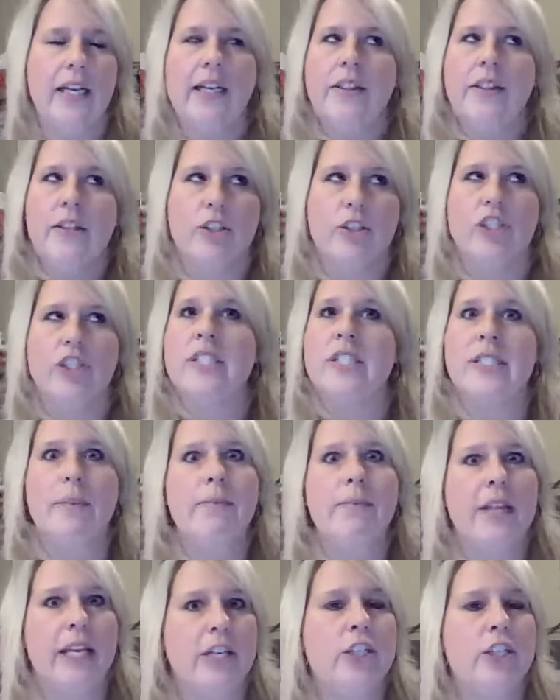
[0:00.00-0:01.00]
there's just
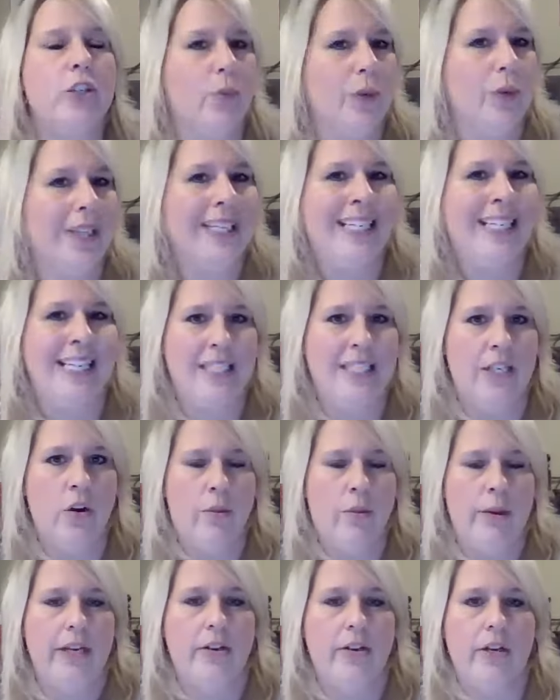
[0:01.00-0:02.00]
some things you really need to know
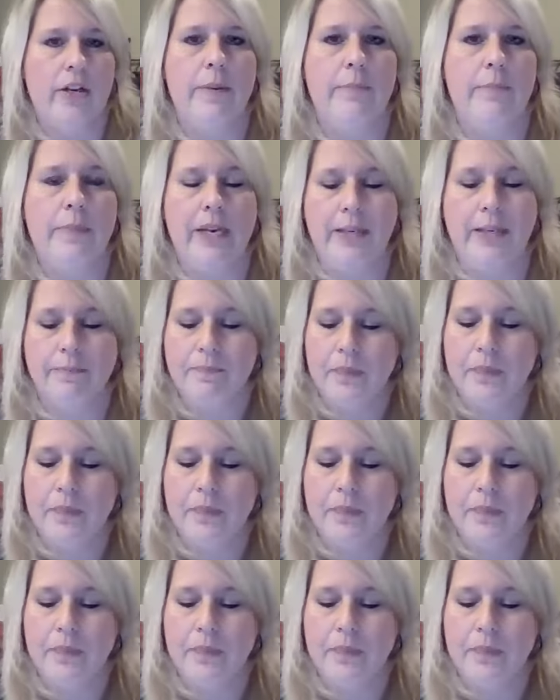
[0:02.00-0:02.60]
about your company.